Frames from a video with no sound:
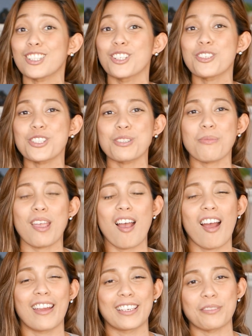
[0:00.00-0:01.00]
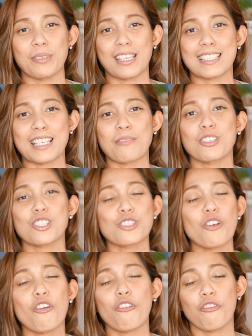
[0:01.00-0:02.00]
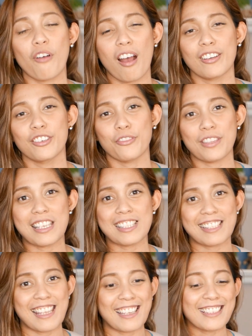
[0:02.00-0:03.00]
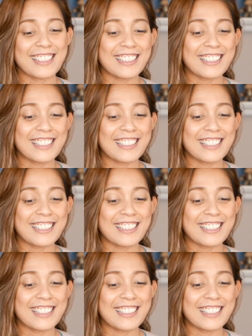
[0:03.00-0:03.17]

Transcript: close to my heart because I'm so fond of these things.